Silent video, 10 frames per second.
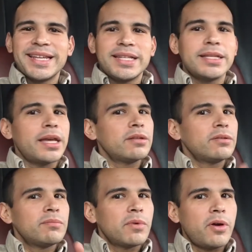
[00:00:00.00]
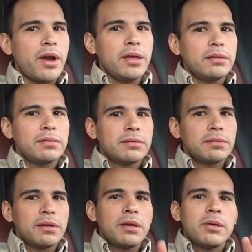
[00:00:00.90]
I was like, all right,
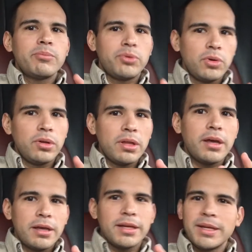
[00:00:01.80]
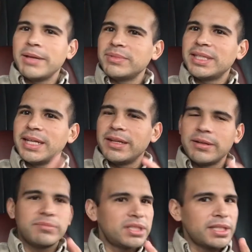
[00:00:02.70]
pull. And I'm telling
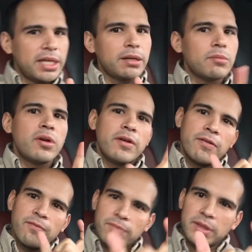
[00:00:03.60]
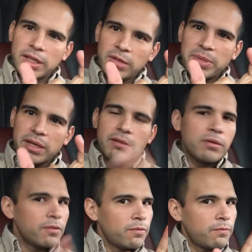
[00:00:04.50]
him, just signing him a little bit
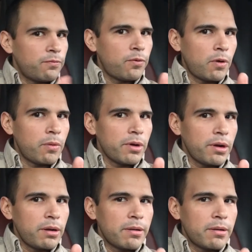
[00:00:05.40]
forward.